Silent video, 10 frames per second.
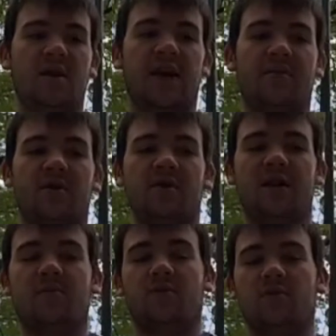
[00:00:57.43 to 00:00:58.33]
came around the
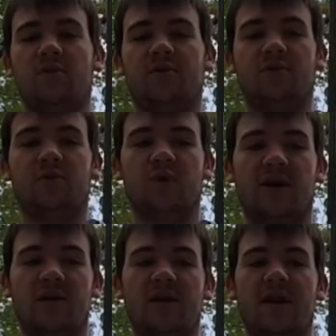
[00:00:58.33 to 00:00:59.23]
time of World War II as
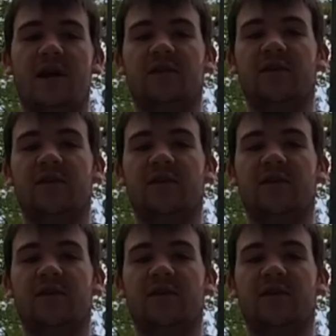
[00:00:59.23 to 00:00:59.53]
well, as